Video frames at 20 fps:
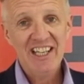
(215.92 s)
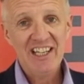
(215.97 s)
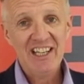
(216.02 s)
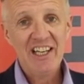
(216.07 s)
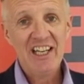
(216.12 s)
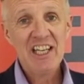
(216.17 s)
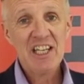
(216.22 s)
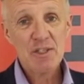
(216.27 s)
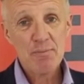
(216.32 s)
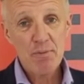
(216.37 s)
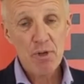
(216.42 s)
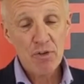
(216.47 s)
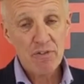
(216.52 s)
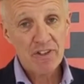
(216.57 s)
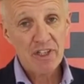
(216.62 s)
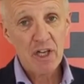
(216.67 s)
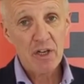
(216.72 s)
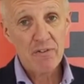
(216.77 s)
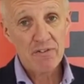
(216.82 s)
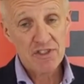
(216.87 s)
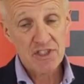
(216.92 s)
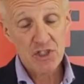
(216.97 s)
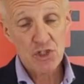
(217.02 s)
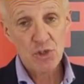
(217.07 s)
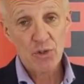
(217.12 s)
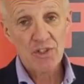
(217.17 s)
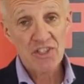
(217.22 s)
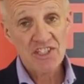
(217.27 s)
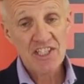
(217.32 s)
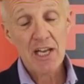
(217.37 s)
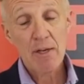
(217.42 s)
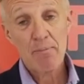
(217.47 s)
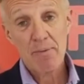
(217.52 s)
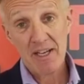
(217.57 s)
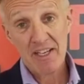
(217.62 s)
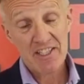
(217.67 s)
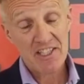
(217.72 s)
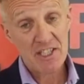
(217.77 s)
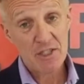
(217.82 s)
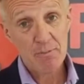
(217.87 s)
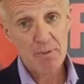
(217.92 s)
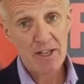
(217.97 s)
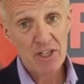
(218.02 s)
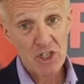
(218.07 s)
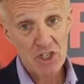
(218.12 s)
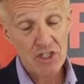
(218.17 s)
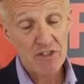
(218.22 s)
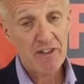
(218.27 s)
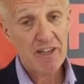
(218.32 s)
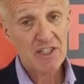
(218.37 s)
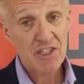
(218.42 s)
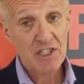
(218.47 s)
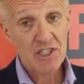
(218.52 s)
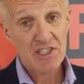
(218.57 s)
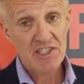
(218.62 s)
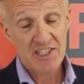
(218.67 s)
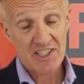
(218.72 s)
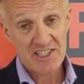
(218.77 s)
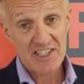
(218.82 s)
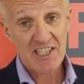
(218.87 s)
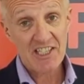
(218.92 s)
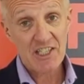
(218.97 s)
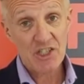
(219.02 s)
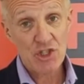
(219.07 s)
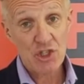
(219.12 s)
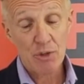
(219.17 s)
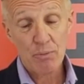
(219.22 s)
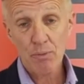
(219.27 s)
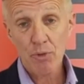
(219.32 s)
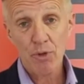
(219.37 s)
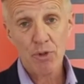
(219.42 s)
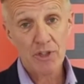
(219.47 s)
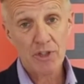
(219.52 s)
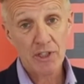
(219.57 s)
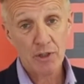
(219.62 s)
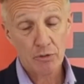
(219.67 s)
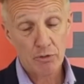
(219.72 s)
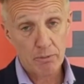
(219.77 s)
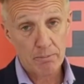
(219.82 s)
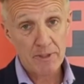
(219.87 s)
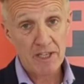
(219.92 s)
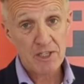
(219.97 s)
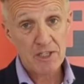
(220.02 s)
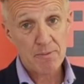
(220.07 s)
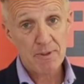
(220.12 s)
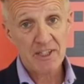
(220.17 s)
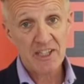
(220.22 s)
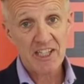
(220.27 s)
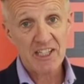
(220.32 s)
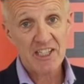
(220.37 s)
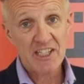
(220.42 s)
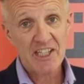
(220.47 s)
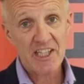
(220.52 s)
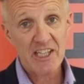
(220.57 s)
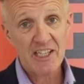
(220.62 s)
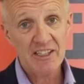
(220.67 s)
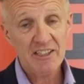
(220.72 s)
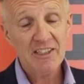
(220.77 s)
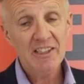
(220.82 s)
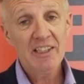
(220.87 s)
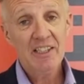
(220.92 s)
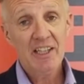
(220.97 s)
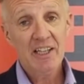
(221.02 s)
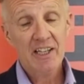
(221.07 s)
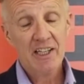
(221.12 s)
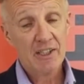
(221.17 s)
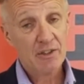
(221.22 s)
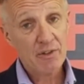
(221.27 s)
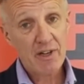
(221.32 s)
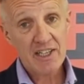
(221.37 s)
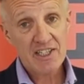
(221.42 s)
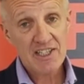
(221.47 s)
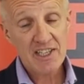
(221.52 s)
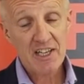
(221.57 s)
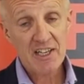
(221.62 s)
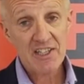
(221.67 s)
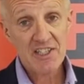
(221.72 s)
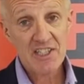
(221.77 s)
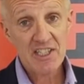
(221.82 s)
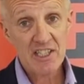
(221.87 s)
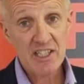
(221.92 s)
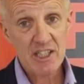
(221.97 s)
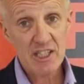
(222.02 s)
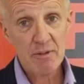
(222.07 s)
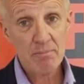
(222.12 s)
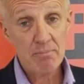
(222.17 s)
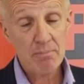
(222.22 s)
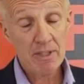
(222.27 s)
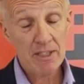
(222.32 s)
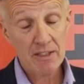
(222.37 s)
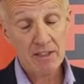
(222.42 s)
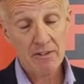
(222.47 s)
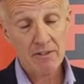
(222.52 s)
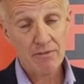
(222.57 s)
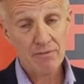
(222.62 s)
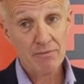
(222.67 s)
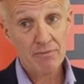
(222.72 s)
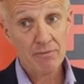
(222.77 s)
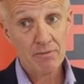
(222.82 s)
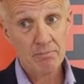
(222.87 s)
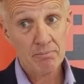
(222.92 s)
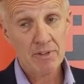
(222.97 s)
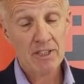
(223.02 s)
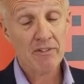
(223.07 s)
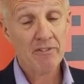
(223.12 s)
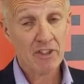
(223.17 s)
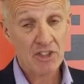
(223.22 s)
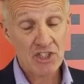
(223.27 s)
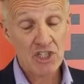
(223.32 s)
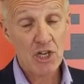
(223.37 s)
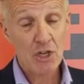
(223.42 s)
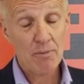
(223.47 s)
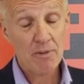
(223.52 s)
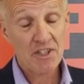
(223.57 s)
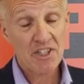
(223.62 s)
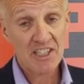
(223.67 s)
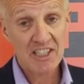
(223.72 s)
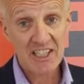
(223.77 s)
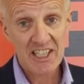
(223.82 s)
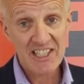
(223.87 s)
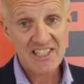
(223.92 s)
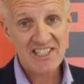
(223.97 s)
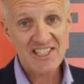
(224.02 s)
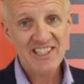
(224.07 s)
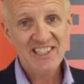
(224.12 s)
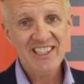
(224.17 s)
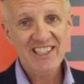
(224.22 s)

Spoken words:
he's moving over to join Sappi as its managing director, succeeding John Walker, who will replace by the end of the year. Craig starts in the middle of October, I think it is.